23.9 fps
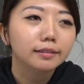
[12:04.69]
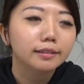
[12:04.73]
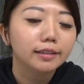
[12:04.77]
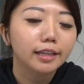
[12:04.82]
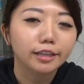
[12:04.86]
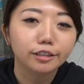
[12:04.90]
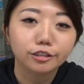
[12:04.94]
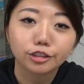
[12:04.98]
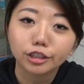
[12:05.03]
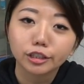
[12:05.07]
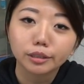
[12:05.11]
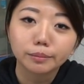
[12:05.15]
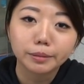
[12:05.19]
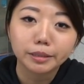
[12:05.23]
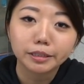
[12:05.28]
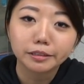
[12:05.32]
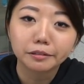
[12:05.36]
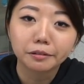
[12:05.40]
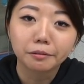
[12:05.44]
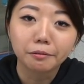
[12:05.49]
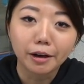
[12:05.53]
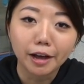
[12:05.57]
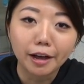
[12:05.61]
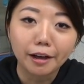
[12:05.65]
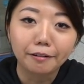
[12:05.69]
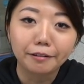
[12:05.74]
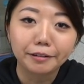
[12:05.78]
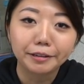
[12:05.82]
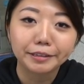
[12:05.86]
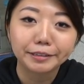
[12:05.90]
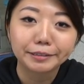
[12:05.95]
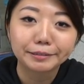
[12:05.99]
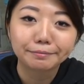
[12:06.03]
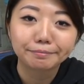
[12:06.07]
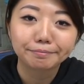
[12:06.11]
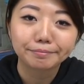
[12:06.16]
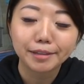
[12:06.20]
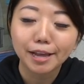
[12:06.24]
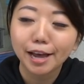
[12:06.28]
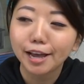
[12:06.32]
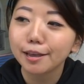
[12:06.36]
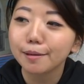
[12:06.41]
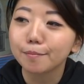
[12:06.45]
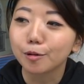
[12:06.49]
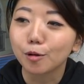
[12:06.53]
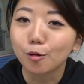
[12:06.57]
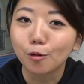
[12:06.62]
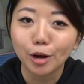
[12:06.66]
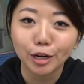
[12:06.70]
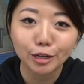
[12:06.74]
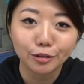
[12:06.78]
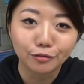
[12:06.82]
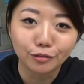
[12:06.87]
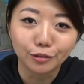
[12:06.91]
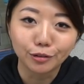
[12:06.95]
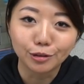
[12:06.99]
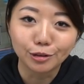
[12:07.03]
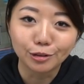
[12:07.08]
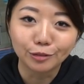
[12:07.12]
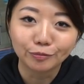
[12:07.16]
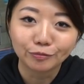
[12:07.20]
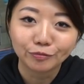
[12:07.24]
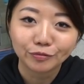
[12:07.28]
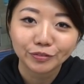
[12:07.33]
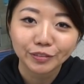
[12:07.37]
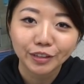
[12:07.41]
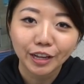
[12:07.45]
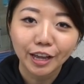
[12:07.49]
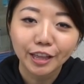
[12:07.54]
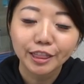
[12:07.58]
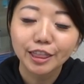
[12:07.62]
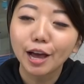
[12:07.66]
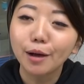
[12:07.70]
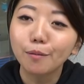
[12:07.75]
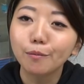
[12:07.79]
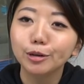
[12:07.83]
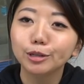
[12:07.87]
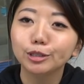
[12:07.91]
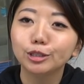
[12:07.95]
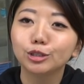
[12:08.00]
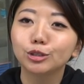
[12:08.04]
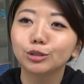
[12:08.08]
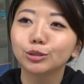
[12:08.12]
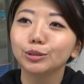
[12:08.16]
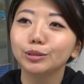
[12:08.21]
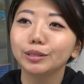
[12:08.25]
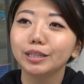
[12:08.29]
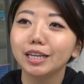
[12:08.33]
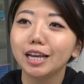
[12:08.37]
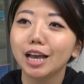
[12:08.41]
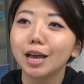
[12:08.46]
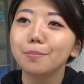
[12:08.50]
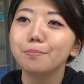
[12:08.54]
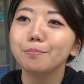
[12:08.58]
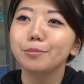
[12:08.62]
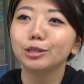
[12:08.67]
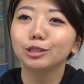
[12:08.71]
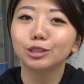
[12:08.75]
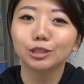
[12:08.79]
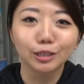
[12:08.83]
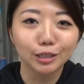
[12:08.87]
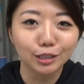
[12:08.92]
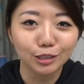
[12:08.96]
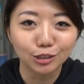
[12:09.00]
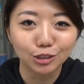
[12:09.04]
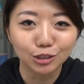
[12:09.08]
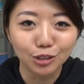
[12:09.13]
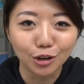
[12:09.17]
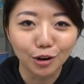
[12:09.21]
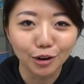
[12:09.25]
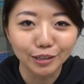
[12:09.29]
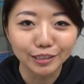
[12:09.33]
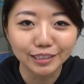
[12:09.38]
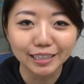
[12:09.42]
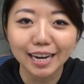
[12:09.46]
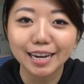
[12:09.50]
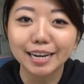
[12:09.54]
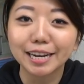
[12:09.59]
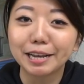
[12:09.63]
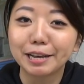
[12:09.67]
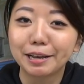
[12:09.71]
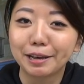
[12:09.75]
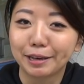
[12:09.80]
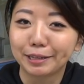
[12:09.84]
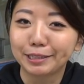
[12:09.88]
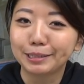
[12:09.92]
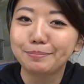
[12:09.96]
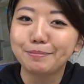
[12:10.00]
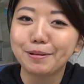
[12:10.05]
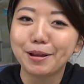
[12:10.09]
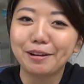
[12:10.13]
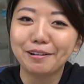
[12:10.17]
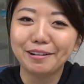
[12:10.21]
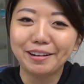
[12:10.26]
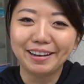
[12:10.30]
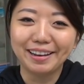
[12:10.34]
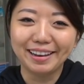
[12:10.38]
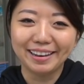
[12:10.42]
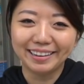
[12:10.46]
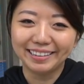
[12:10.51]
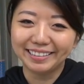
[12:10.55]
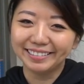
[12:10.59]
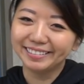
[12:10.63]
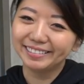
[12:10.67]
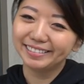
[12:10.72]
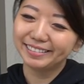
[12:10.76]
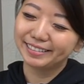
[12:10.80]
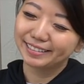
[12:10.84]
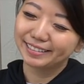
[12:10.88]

ladies and gentlemen, wow, I am quite full. That was truly a Michelin star dining experience.